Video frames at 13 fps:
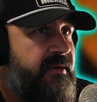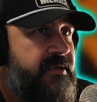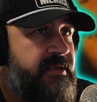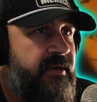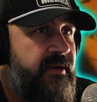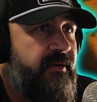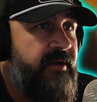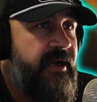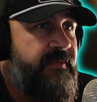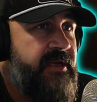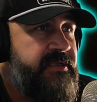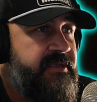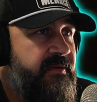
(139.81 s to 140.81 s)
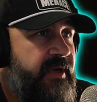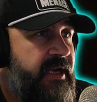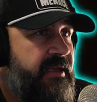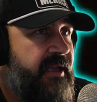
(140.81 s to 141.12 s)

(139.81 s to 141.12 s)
So grab my screen,